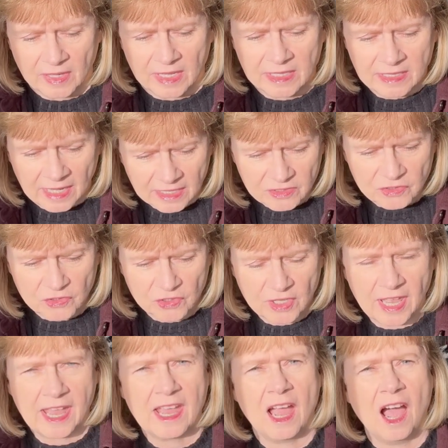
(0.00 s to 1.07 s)

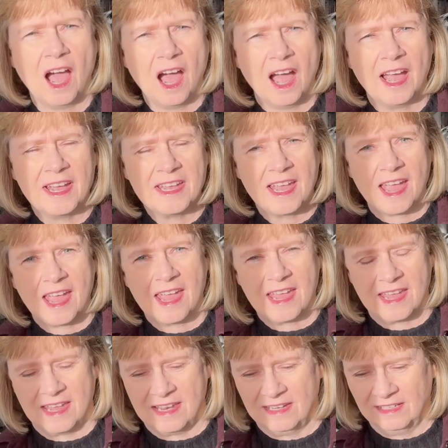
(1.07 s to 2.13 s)
yesterday I
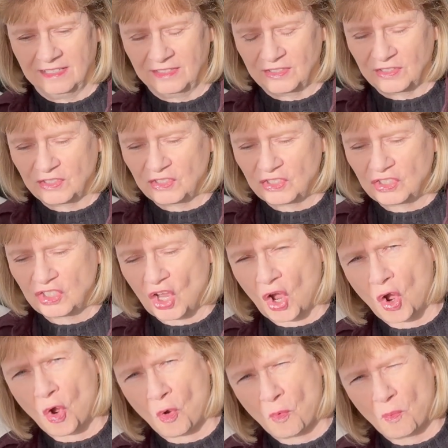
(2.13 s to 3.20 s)
ate
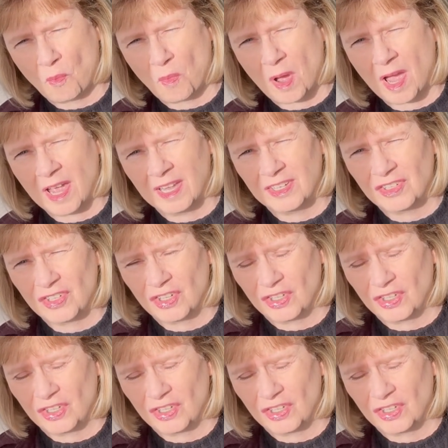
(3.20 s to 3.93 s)
so much